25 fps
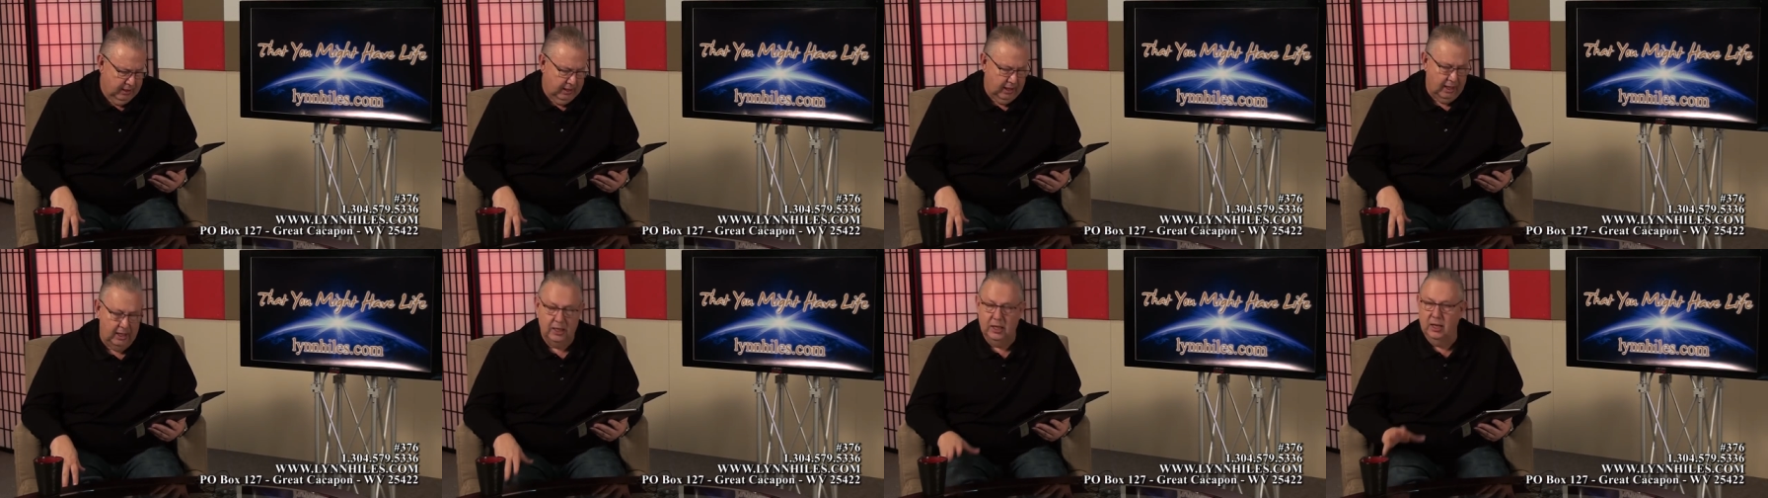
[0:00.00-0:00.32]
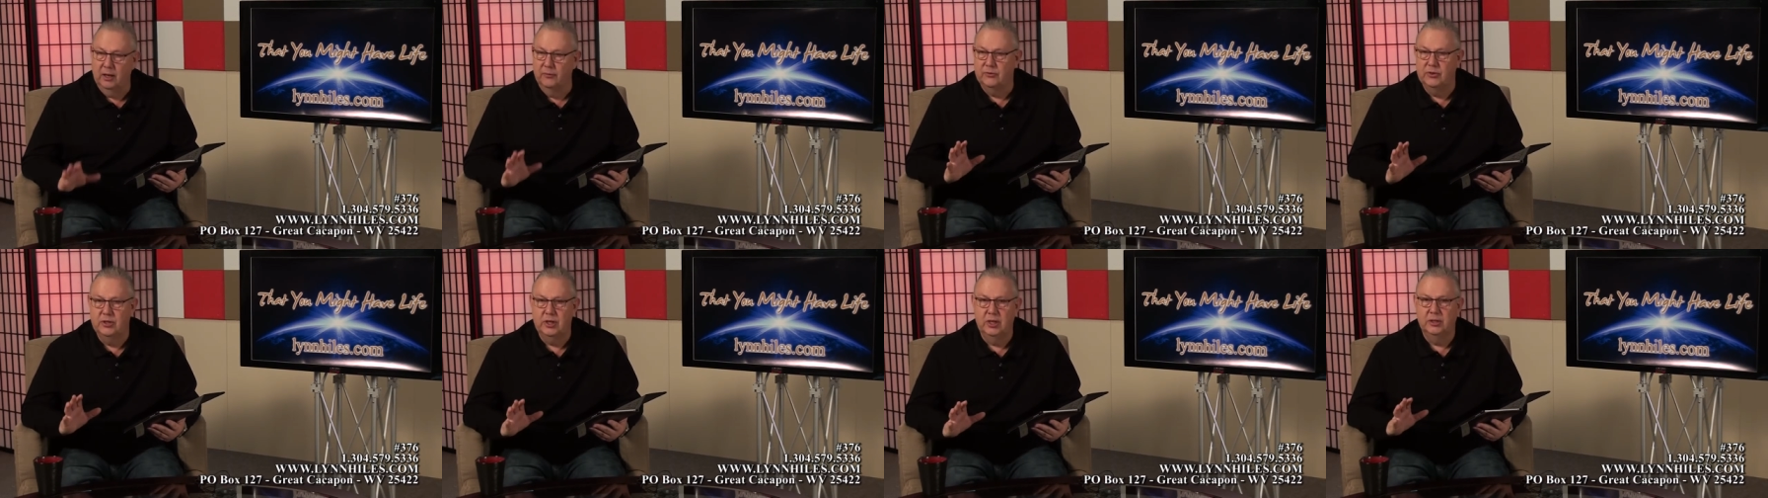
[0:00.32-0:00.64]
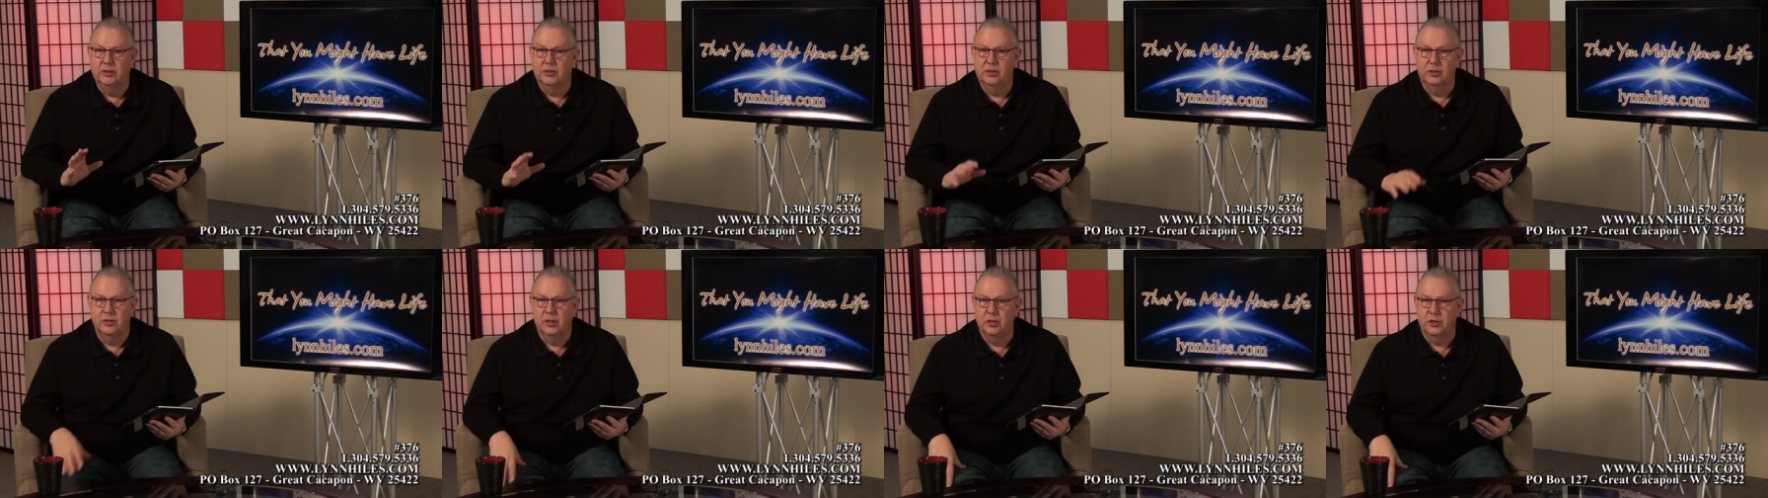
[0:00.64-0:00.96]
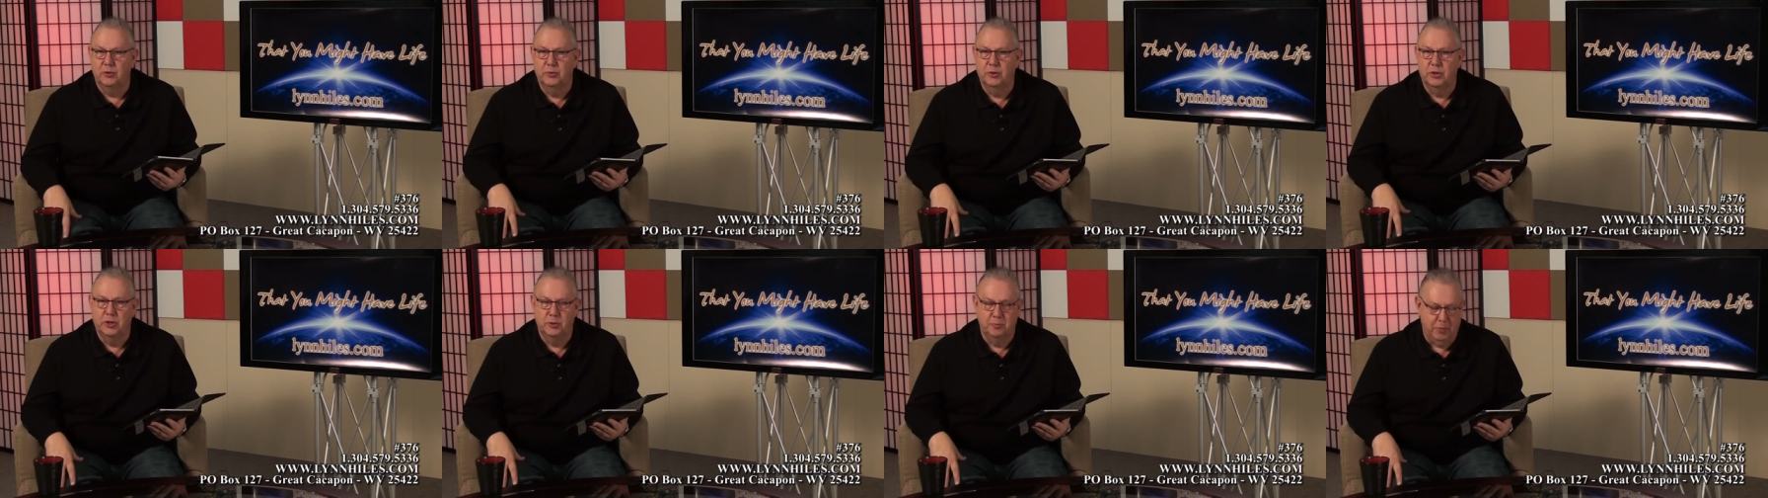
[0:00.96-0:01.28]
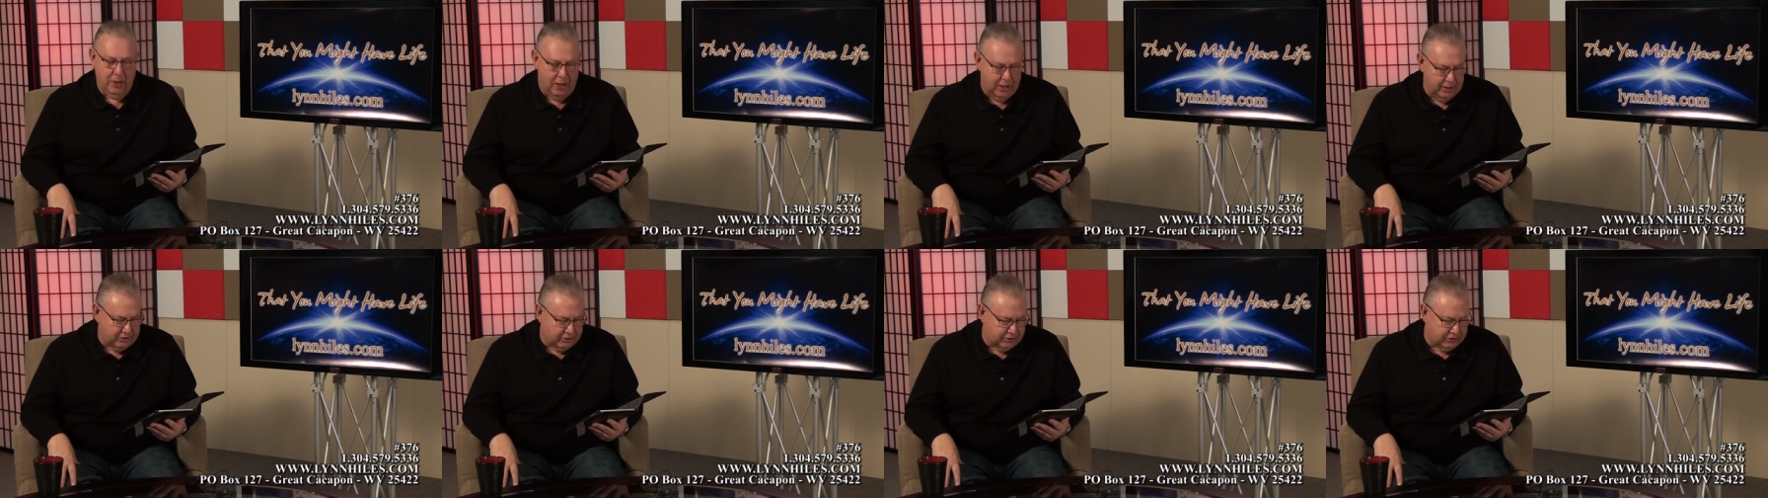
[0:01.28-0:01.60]
I love Jesus'
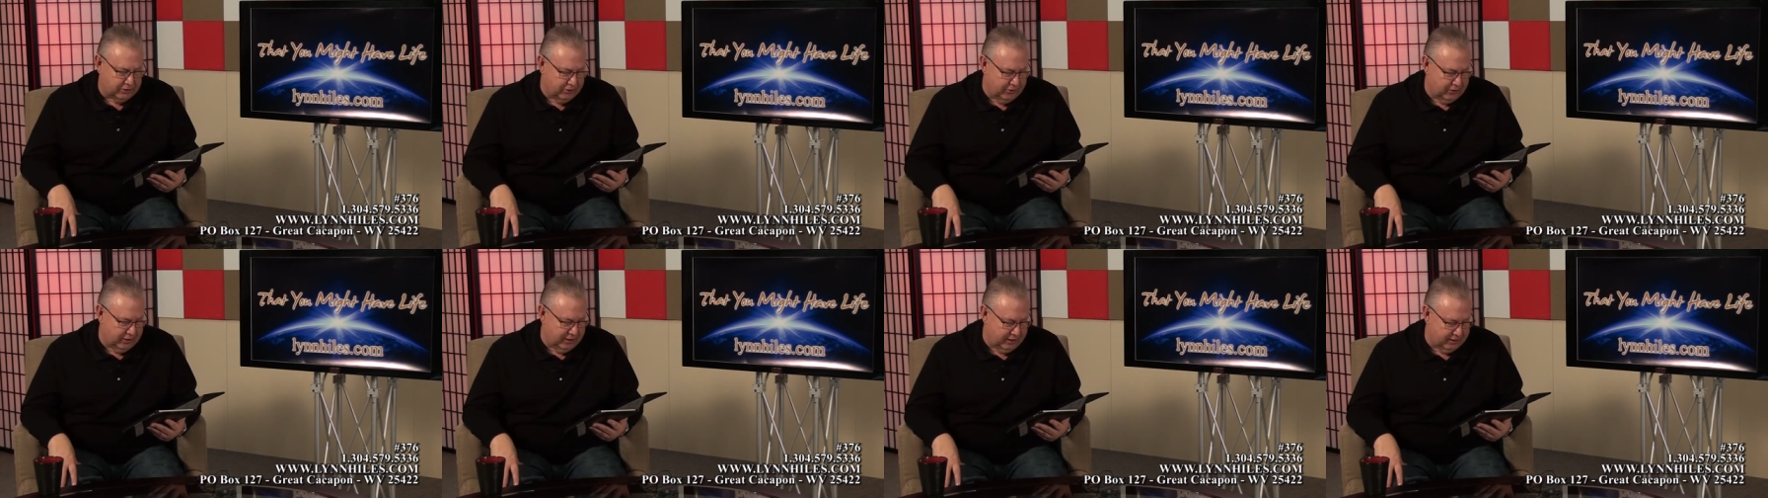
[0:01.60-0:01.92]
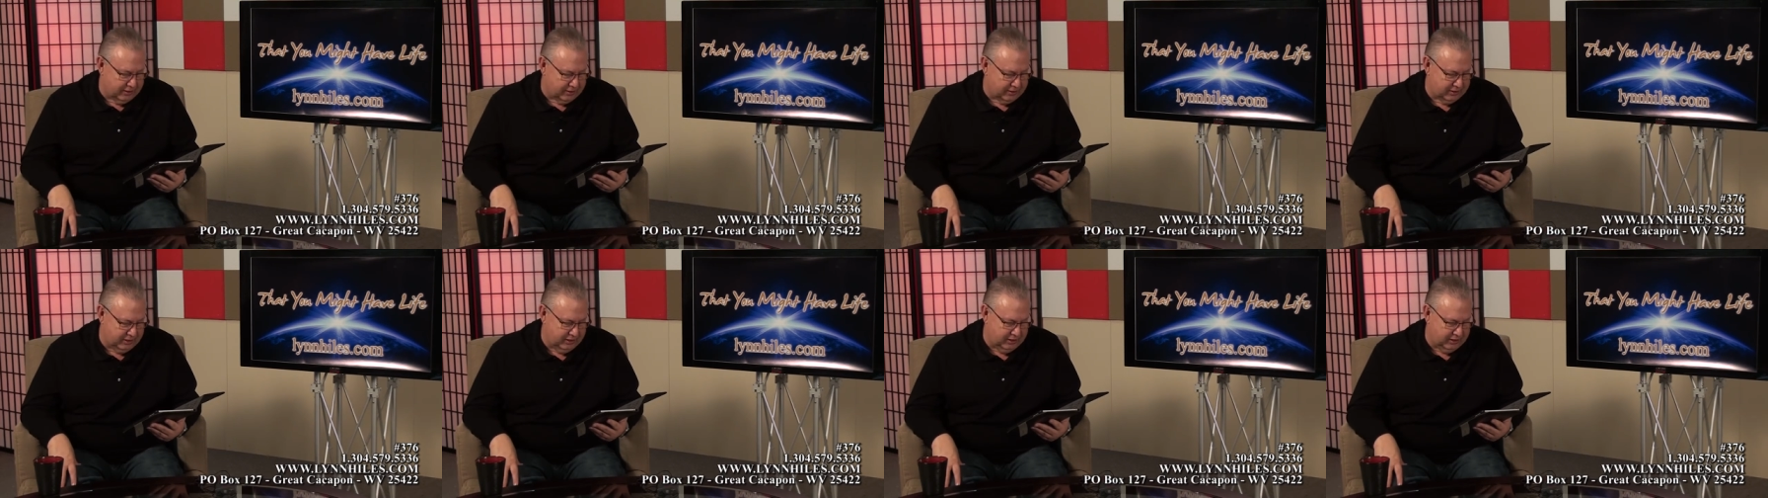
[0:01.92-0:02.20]
response to this.